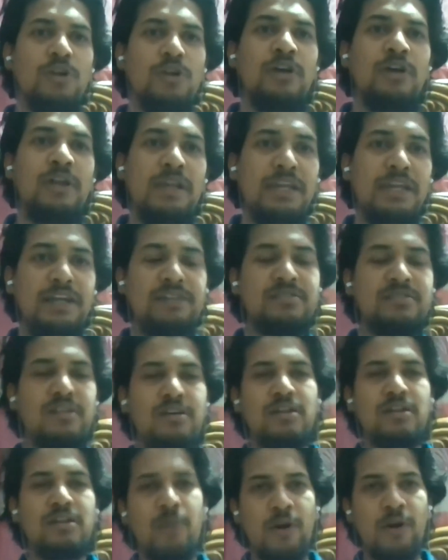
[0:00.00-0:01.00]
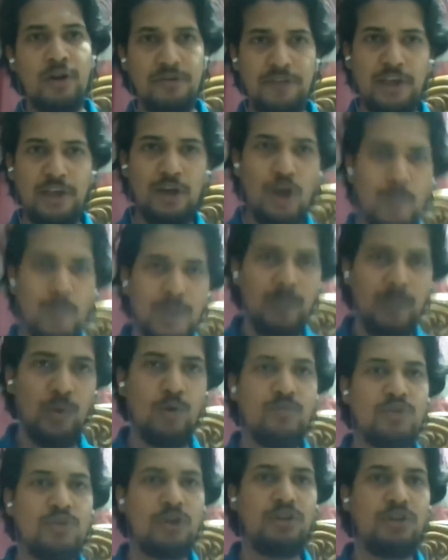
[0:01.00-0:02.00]
lead certain amount of economic
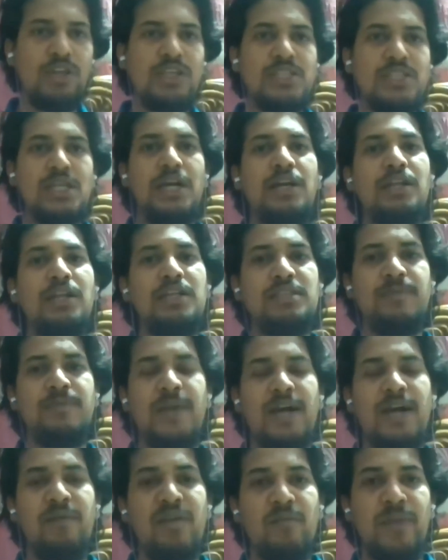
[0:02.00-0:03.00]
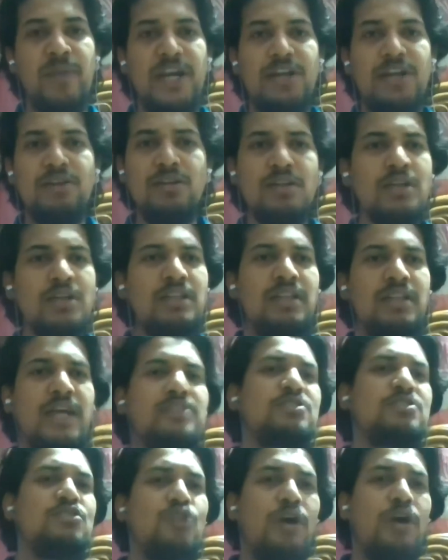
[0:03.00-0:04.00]
booms or these countries becoming better.
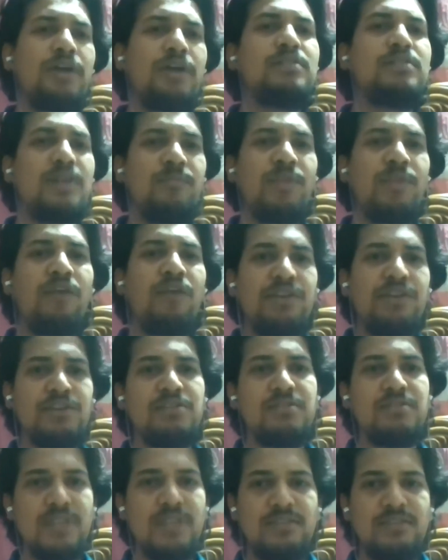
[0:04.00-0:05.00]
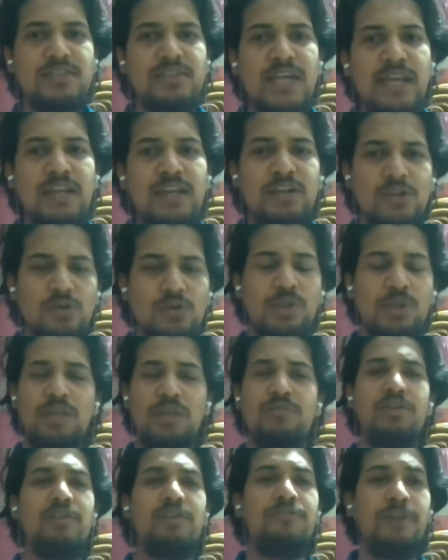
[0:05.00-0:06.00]
That's not something which is necessarily true,
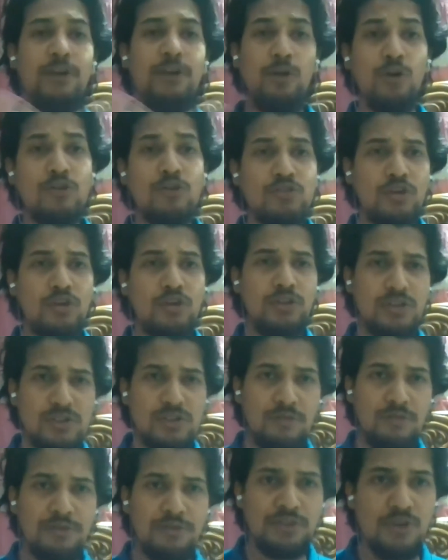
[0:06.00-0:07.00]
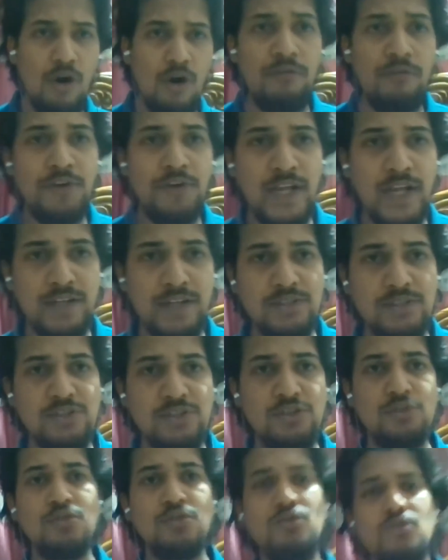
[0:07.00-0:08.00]
even if it looks on the surface of it that it's
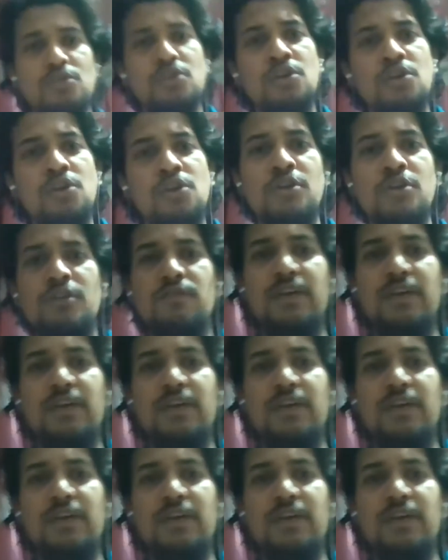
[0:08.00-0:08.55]
true. We'll